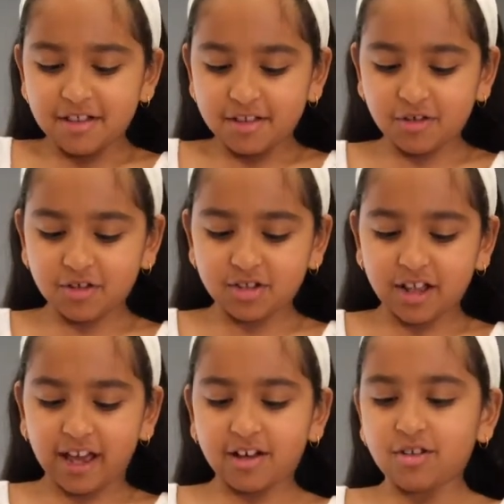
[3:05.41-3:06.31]
They're just
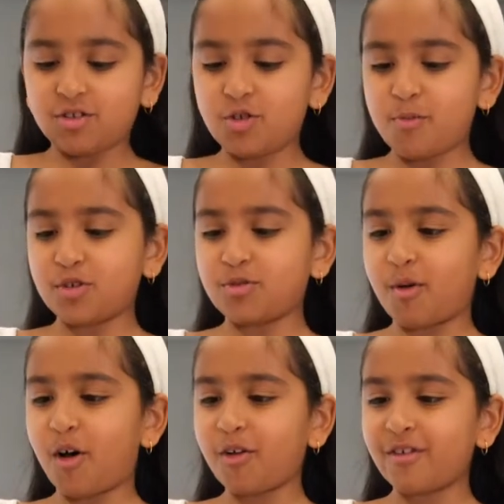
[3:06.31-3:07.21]
like super
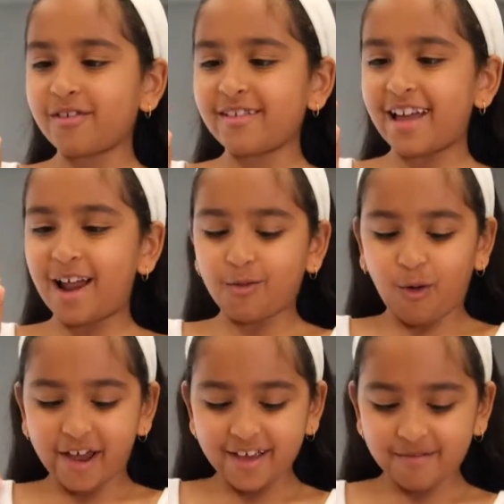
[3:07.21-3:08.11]
small and
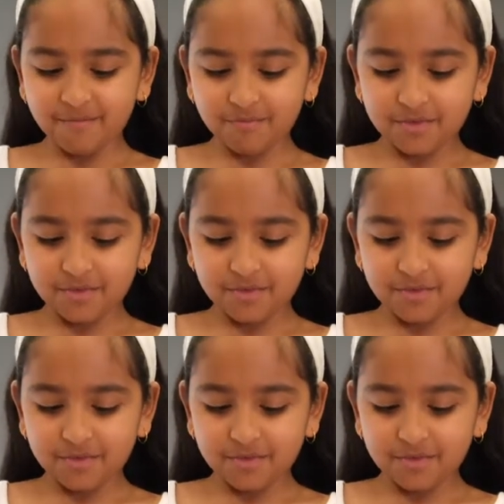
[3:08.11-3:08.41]
white.